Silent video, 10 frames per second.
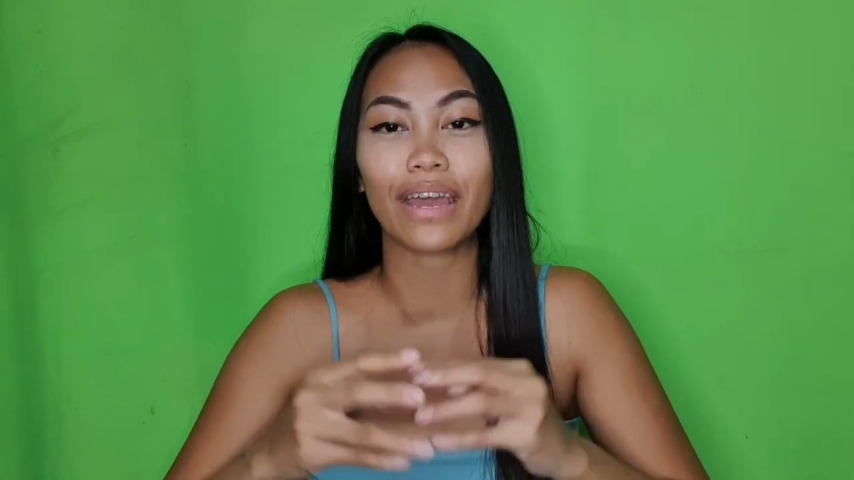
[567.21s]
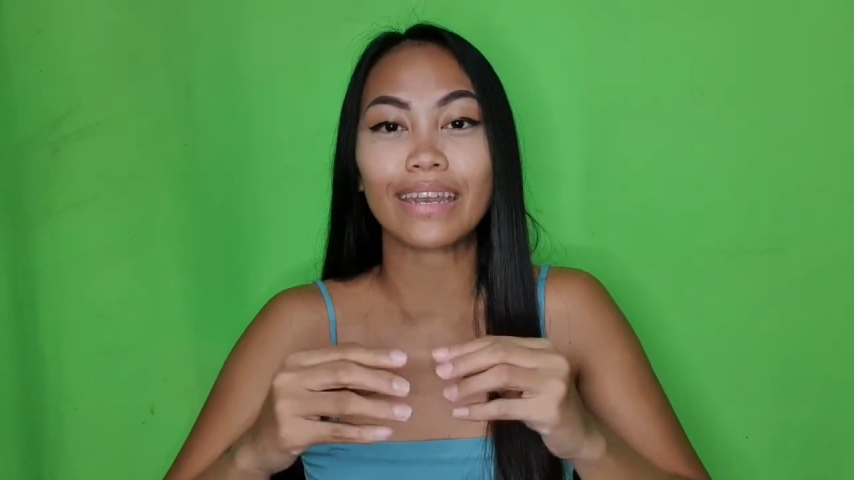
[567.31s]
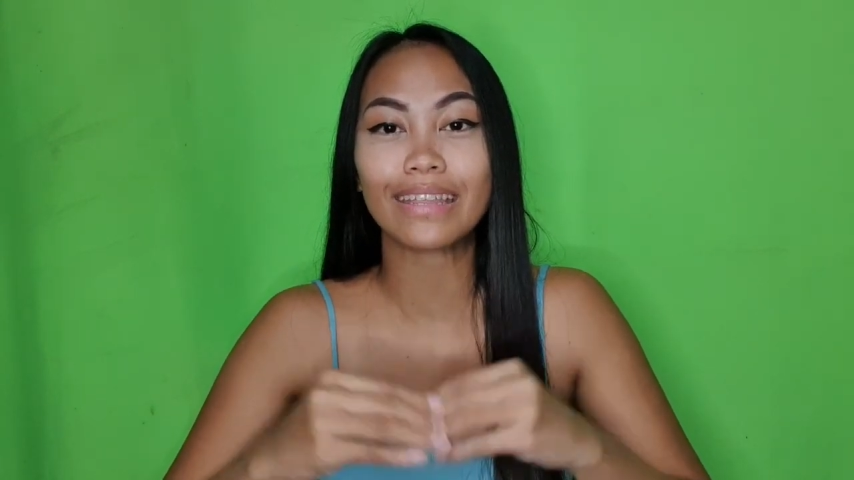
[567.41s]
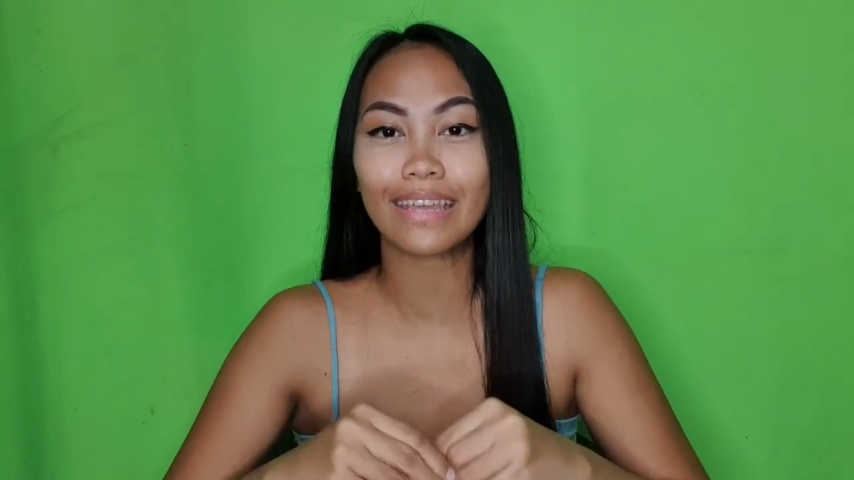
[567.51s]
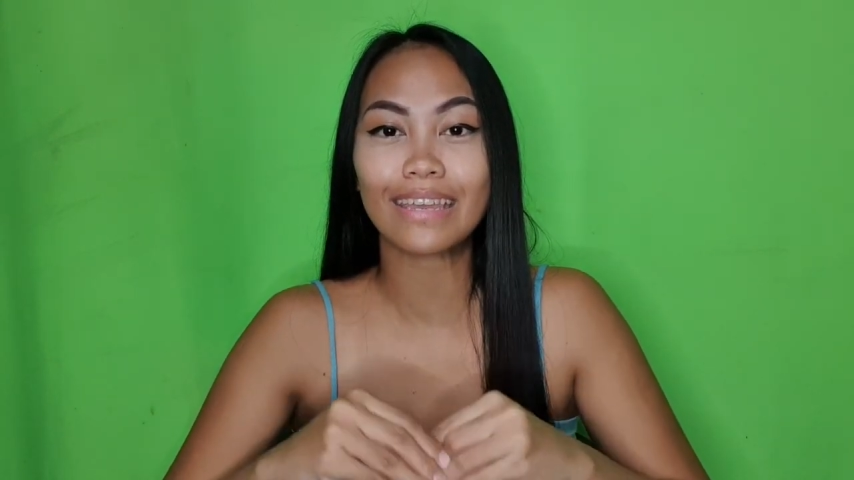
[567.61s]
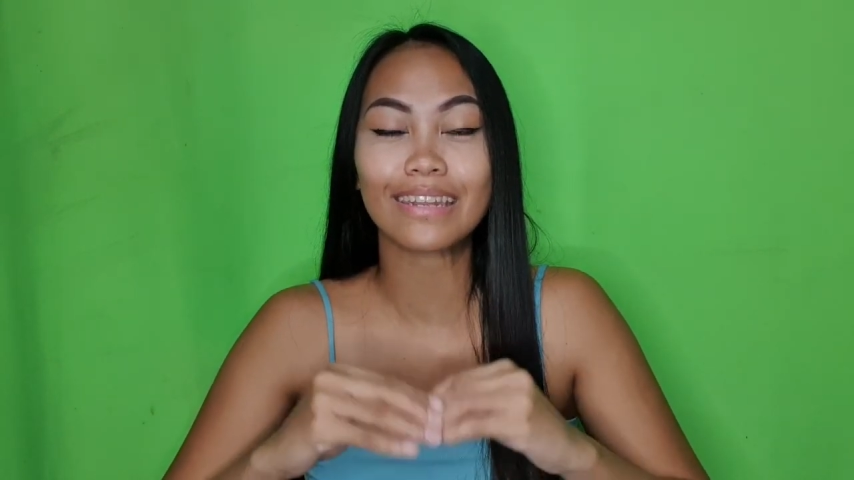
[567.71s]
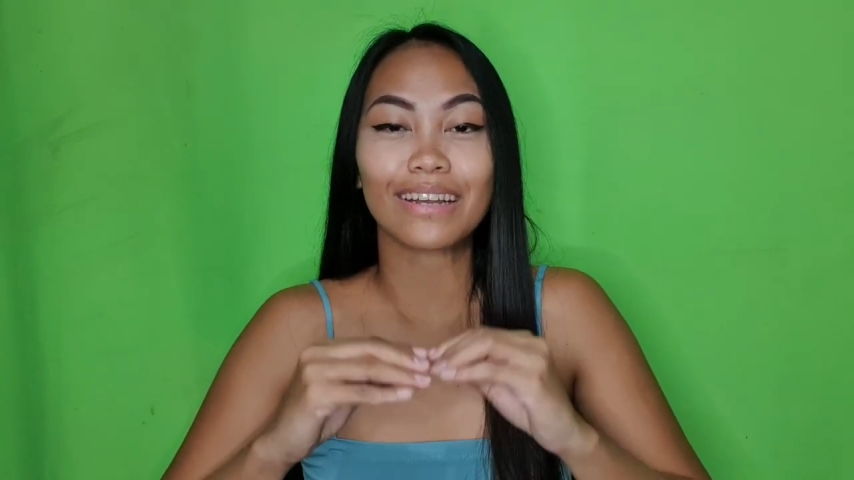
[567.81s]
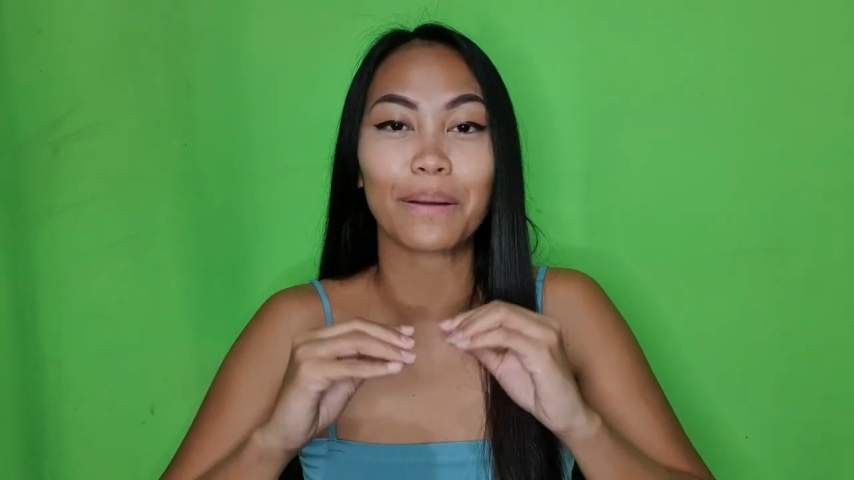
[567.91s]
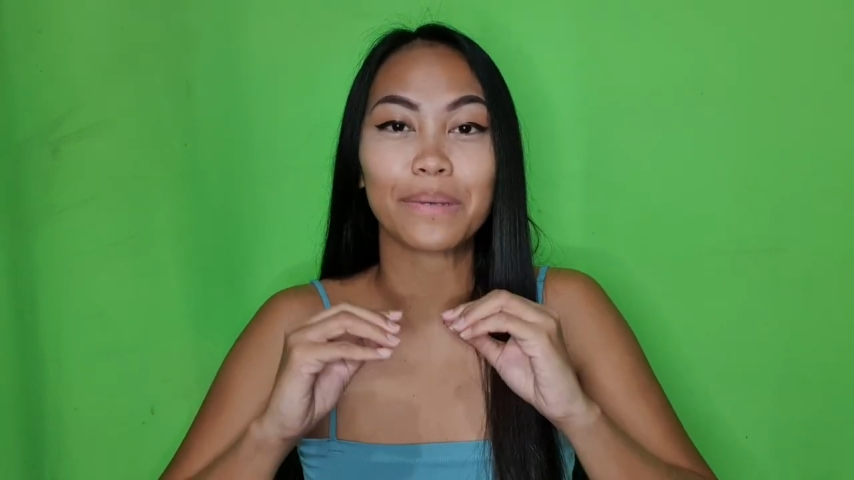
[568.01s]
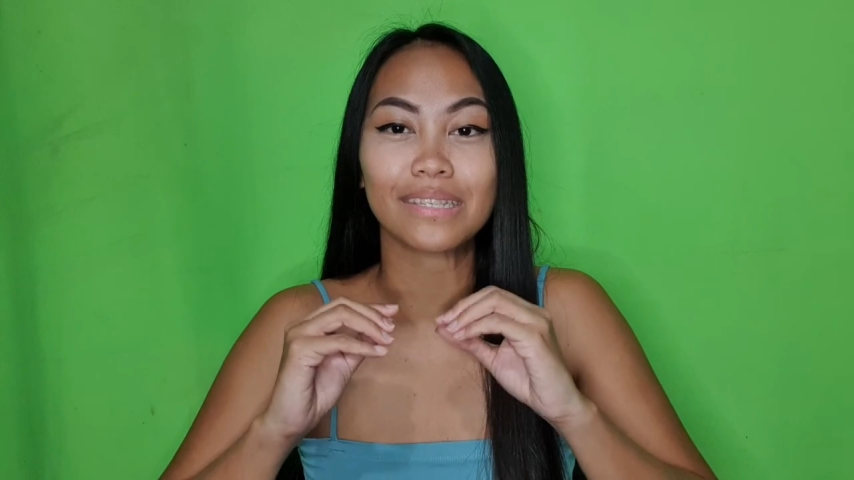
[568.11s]
anything in the
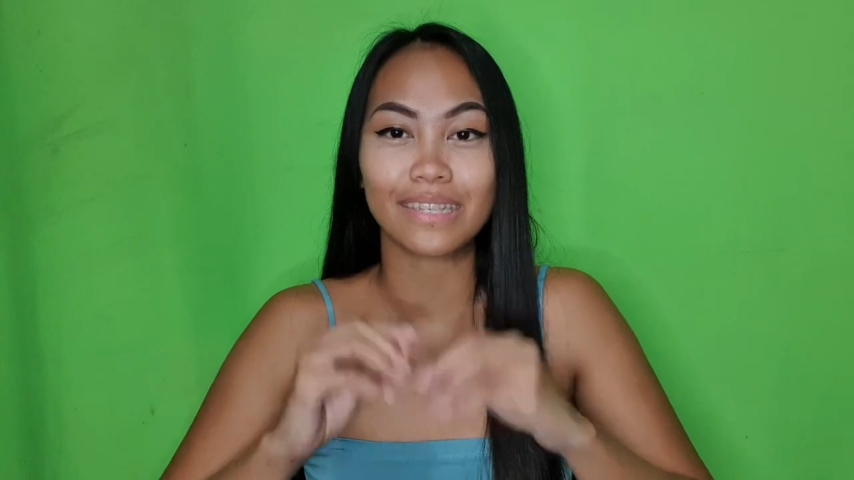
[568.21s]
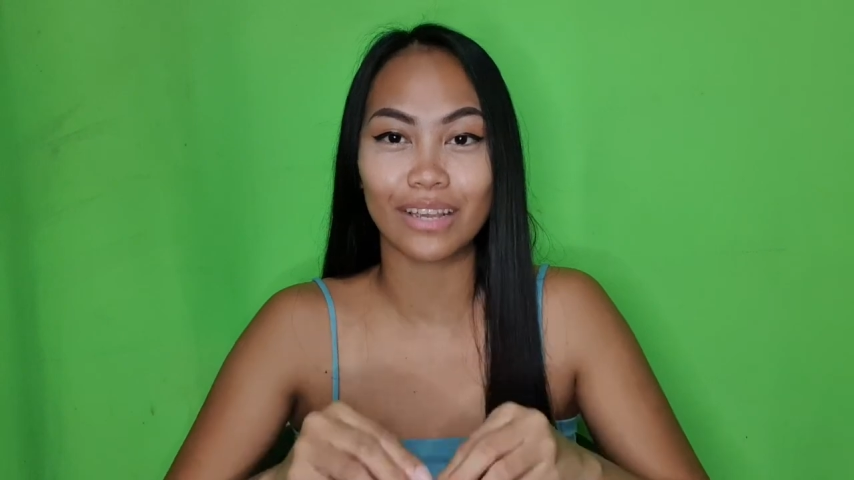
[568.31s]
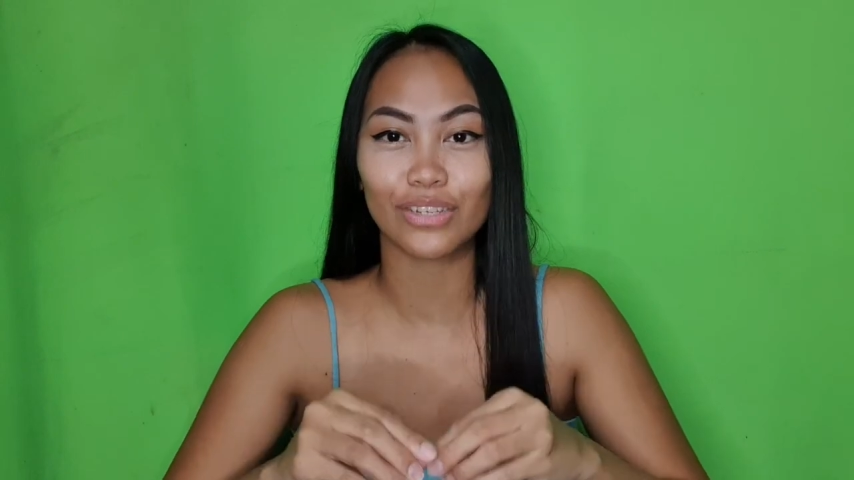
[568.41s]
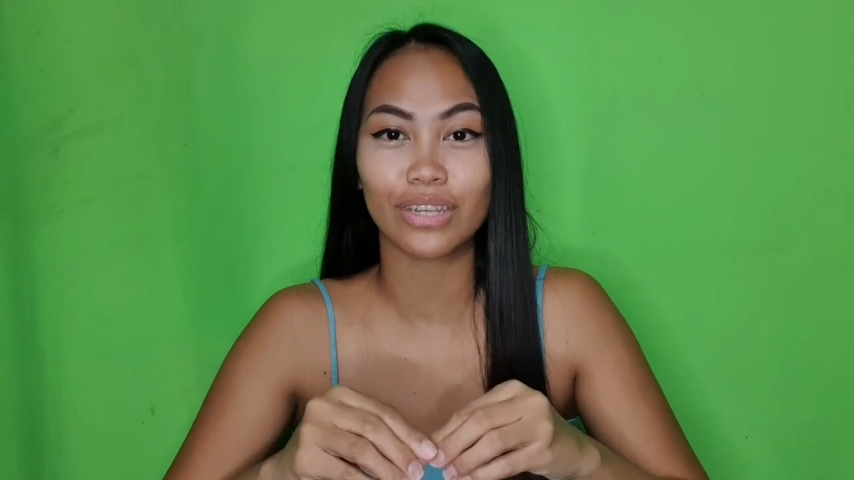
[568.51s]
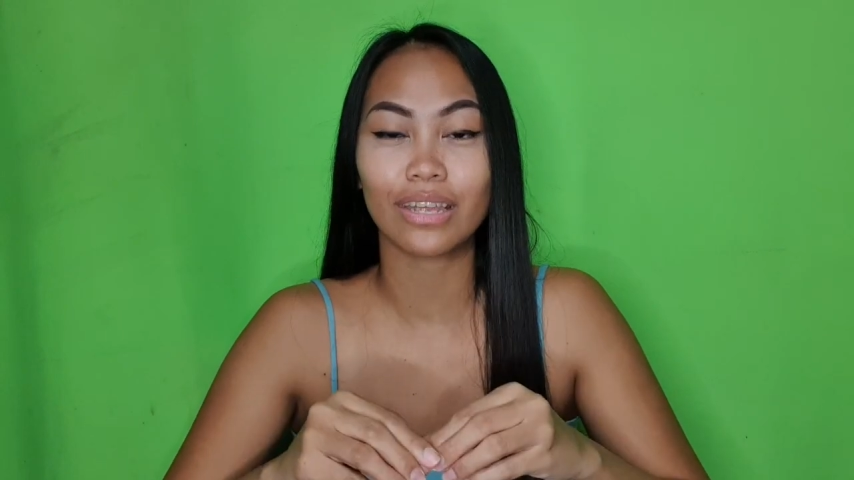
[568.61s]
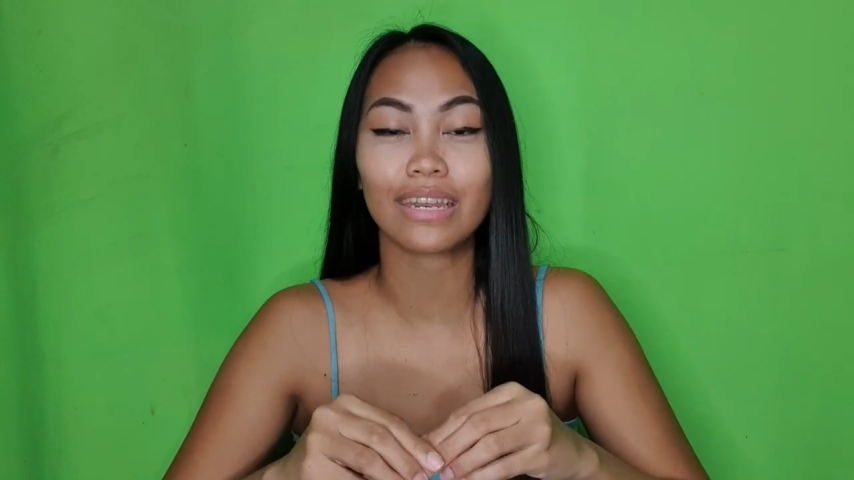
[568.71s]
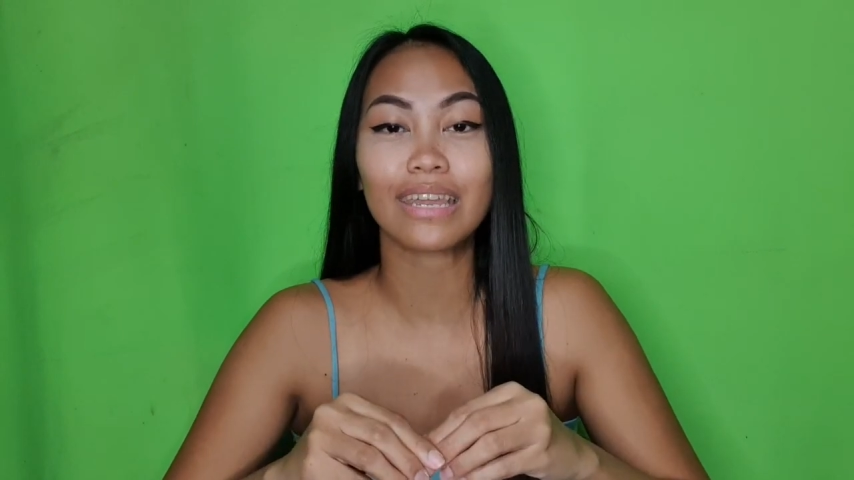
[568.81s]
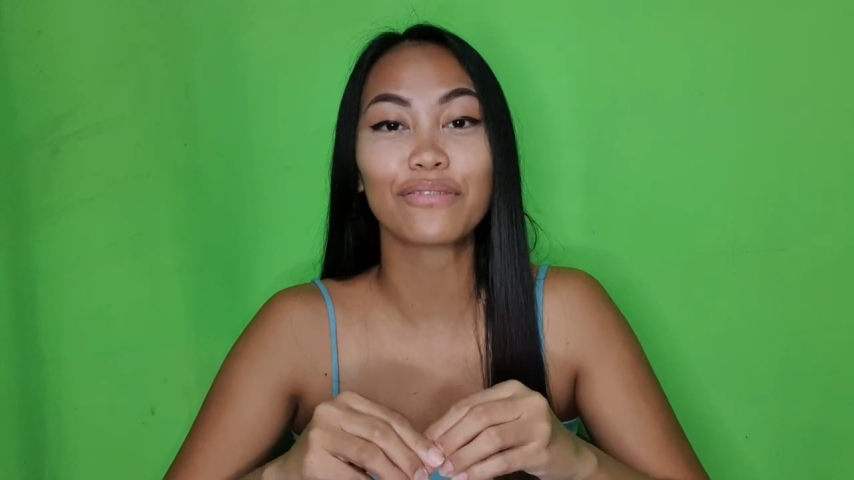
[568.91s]
comment section.